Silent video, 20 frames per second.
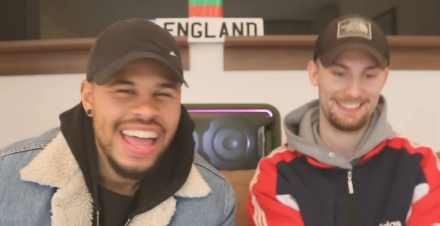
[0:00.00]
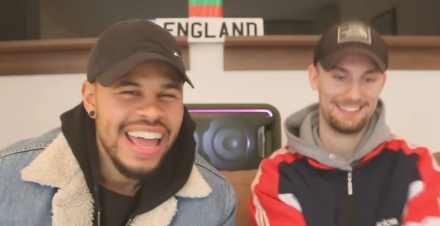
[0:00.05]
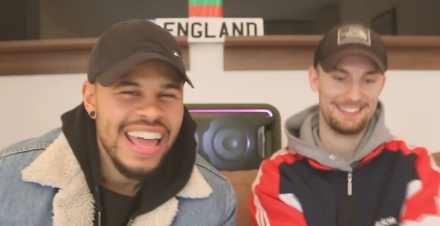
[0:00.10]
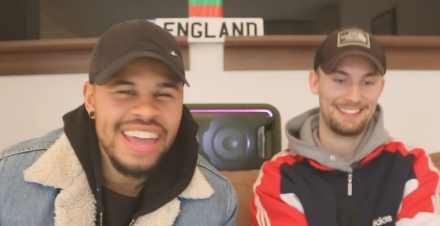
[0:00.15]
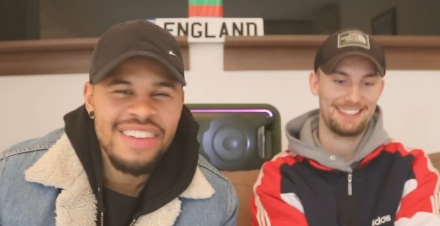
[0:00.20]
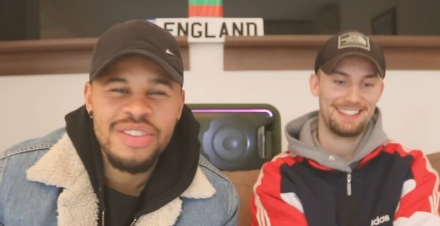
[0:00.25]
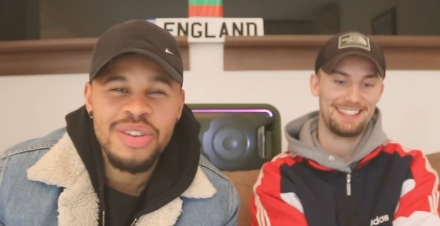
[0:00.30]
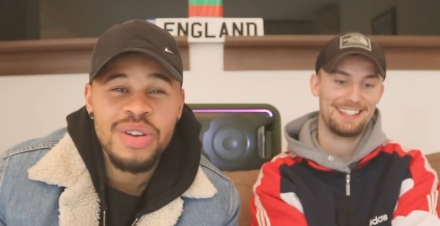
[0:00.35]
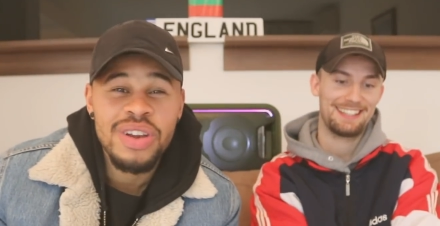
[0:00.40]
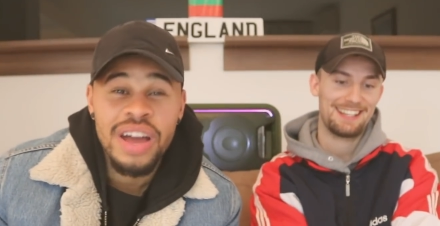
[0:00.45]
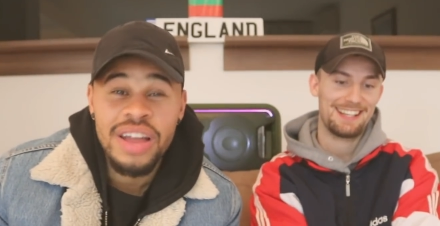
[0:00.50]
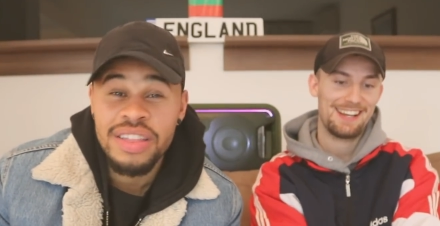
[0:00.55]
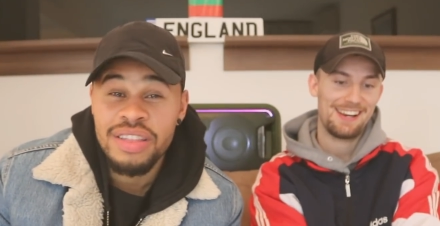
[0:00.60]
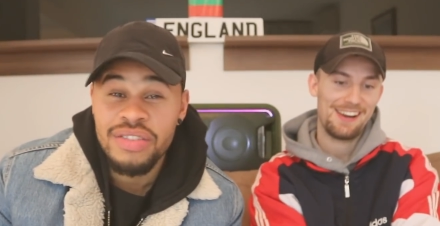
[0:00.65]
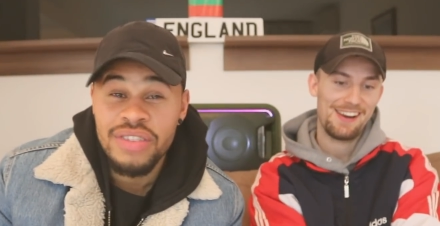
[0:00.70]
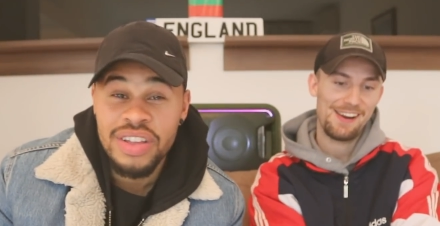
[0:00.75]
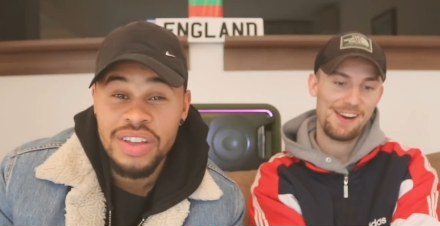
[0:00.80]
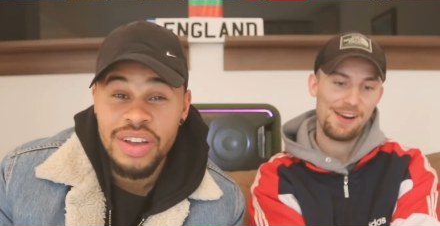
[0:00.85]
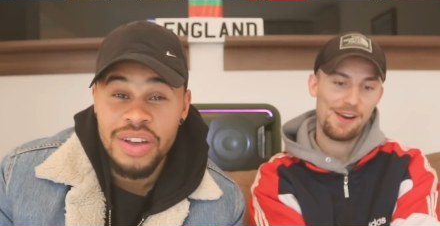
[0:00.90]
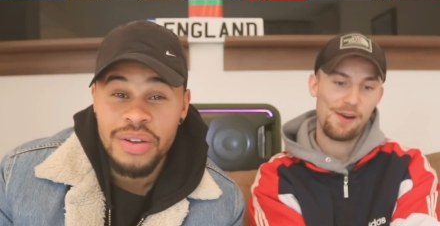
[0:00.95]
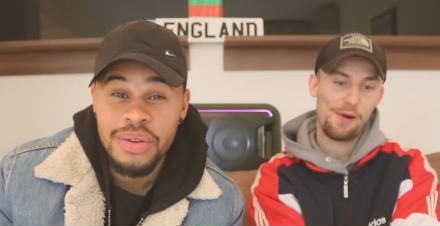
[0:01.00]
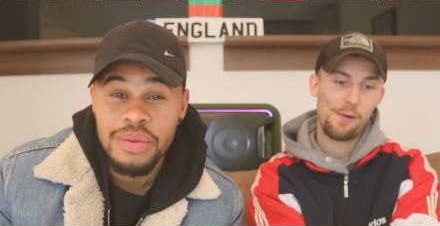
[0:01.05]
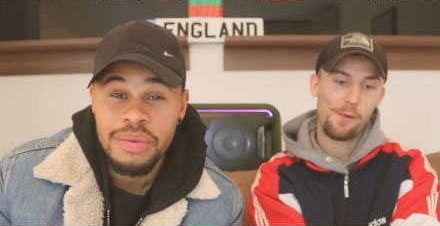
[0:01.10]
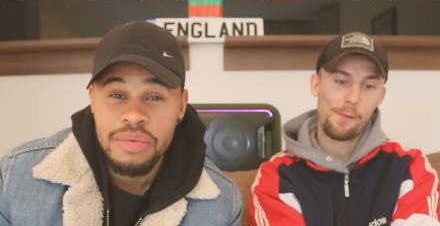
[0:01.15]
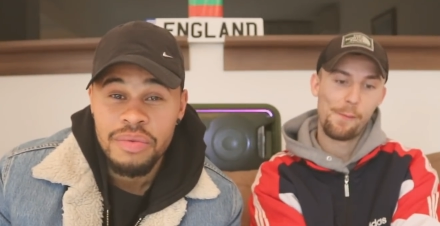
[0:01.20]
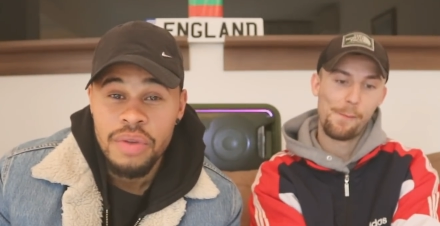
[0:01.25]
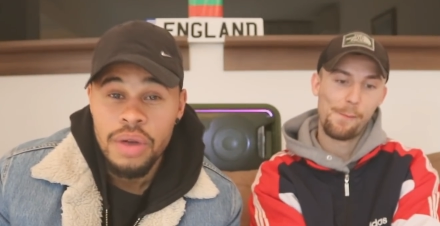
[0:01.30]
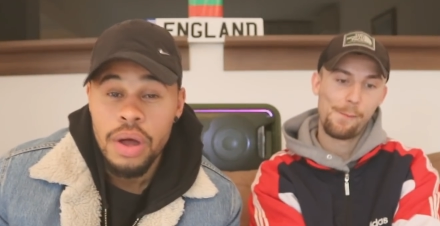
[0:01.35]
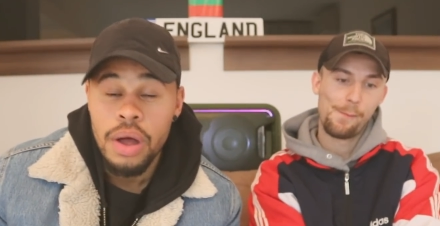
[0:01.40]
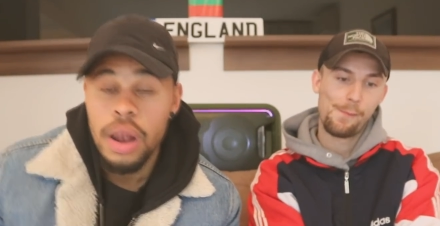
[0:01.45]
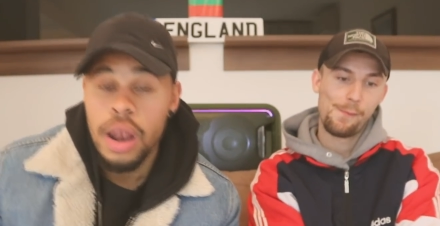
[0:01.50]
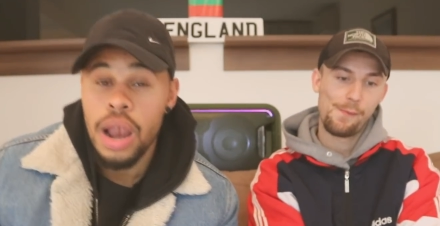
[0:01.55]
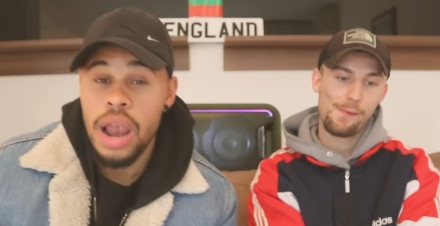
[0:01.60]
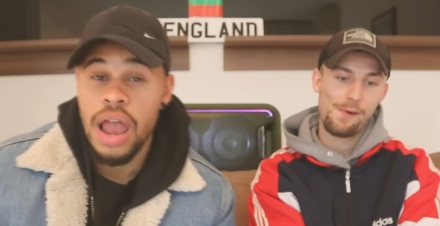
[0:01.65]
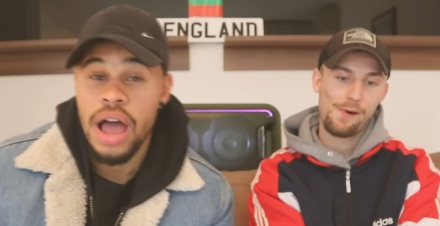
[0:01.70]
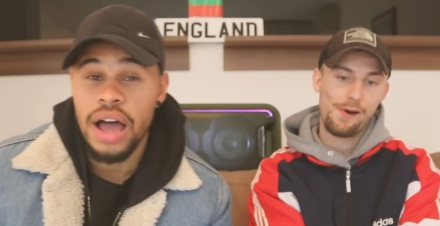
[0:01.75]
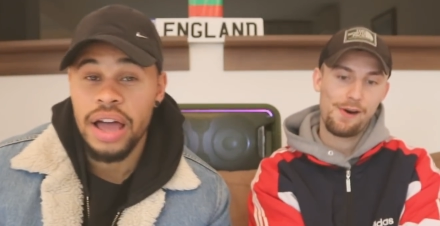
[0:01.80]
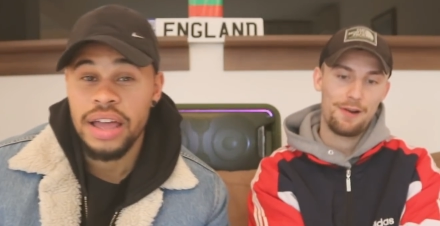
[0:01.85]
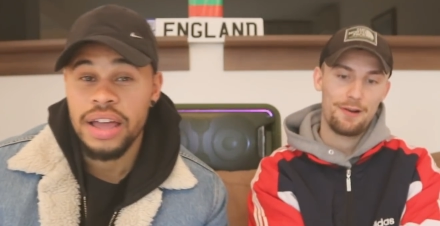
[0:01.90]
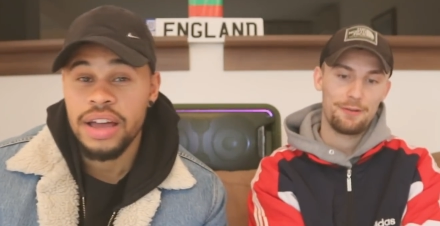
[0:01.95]
Speaker 1: if you like this video,
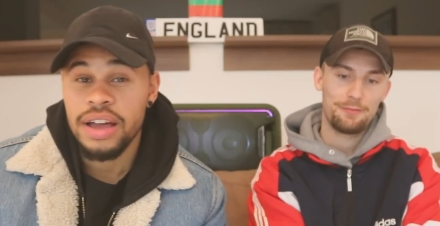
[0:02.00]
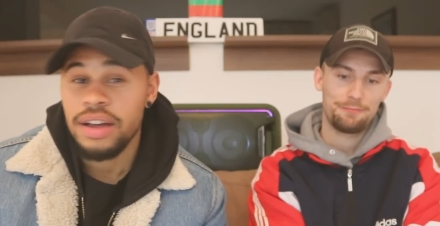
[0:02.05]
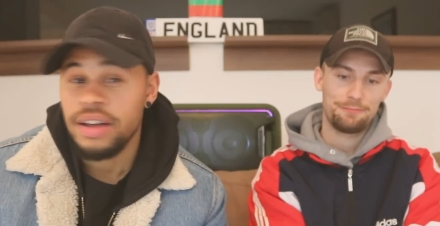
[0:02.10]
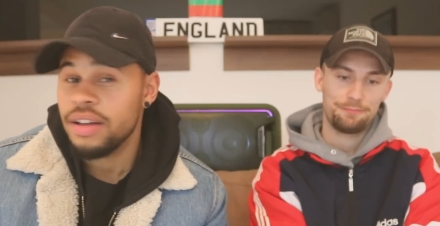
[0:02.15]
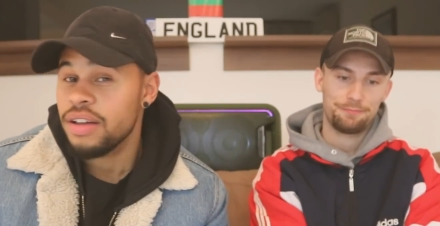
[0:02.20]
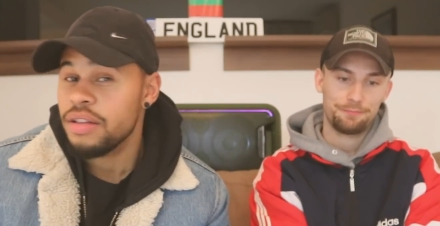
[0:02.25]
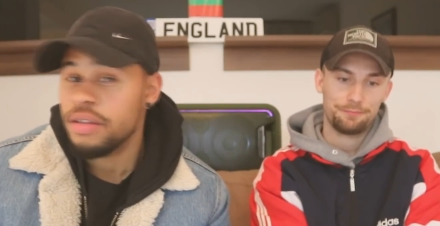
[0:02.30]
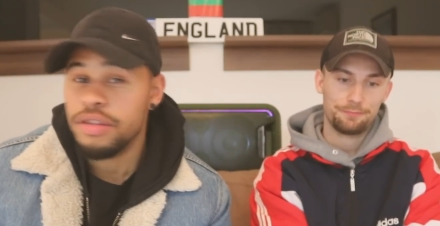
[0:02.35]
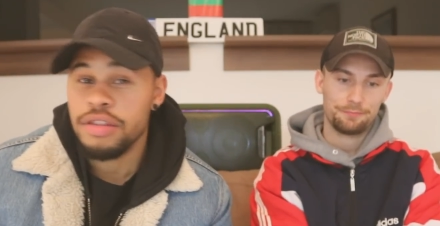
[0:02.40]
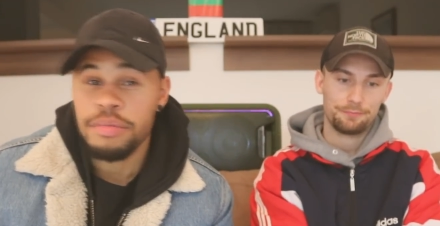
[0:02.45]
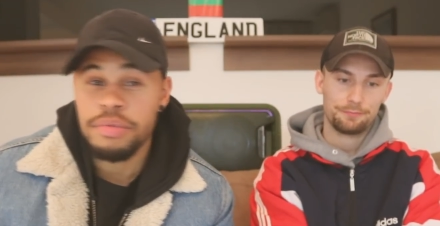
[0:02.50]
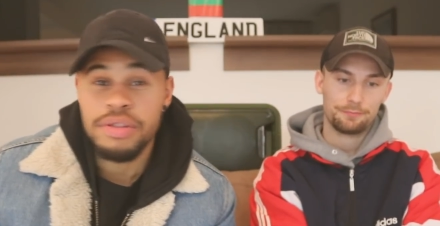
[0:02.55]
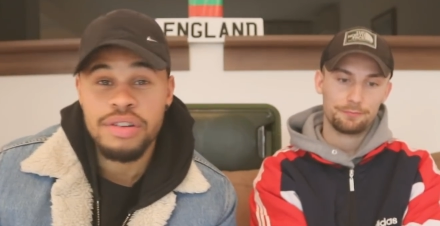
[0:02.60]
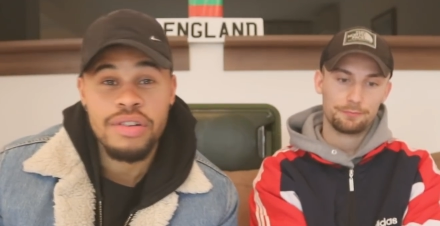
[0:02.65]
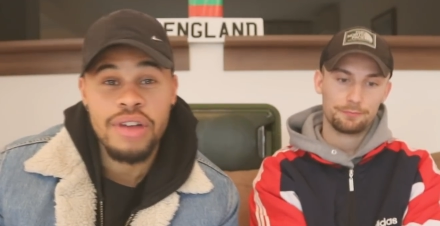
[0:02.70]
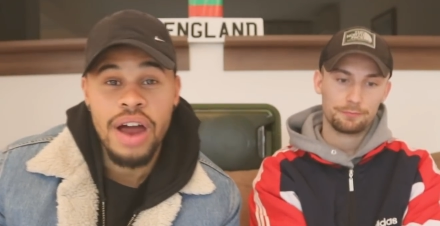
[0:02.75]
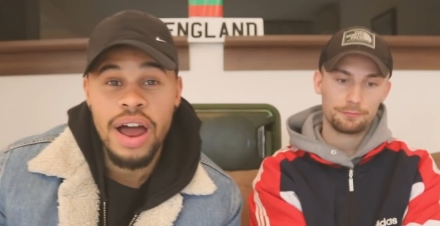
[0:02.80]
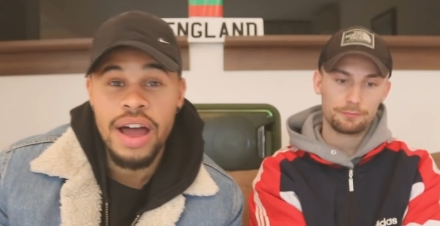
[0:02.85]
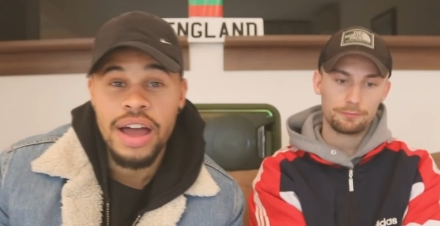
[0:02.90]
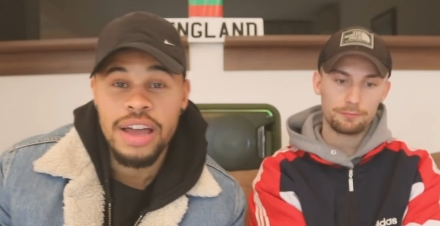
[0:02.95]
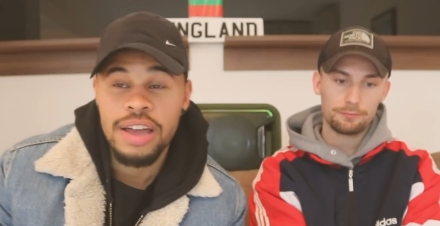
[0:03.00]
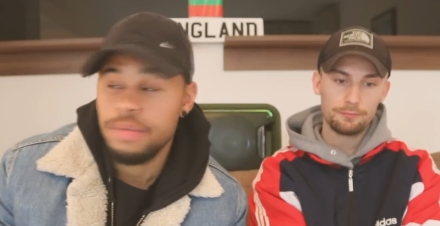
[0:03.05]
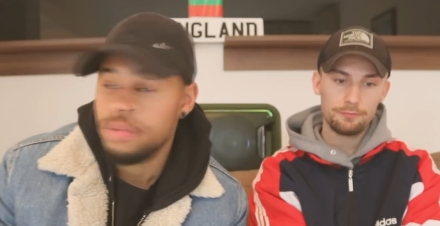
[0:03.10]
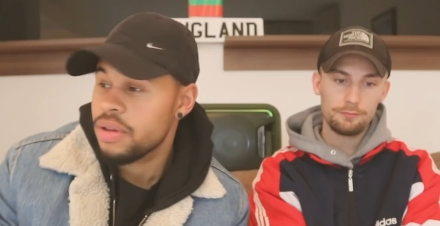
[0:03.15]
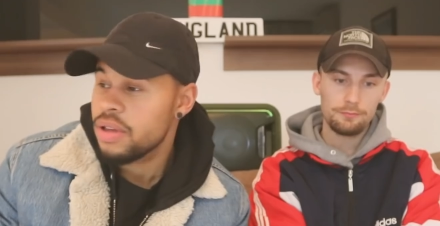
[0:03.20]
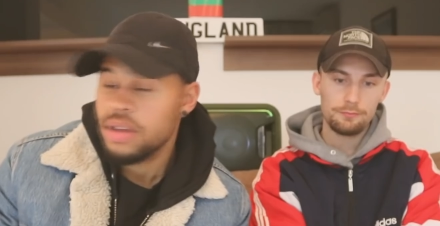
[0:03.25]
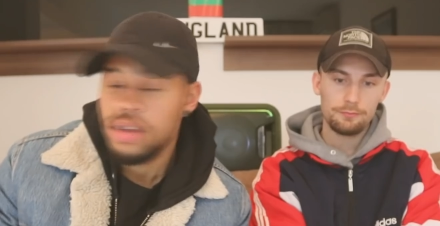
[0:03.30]
like, subscribe,